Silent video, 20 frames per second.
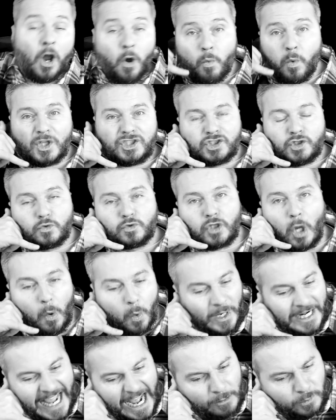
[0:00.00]
Yo, what you
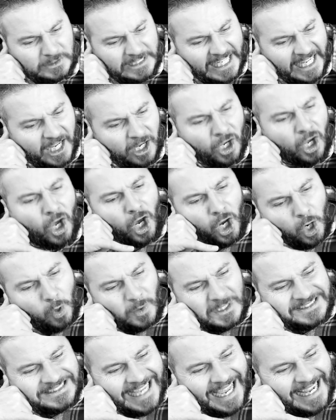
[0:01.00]
doing out there?
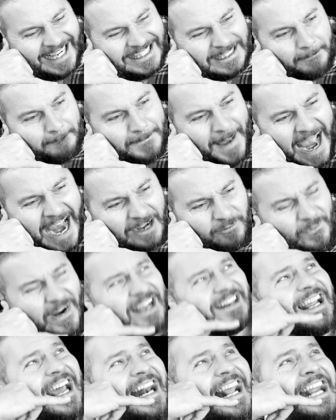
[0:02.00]
Who is that in the
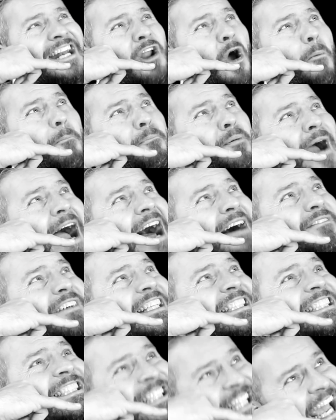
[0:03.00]
background? That ain't no
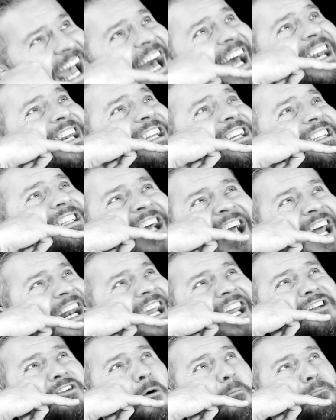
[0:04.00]
private jet. That
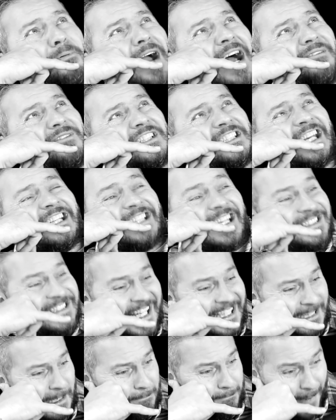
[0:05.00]
ain't no private jet. That's
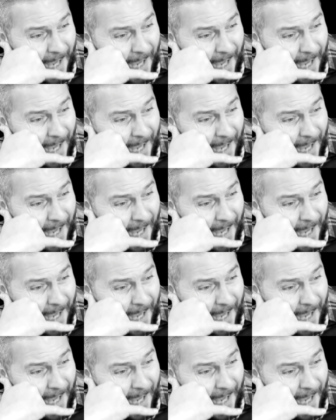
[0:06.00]
not the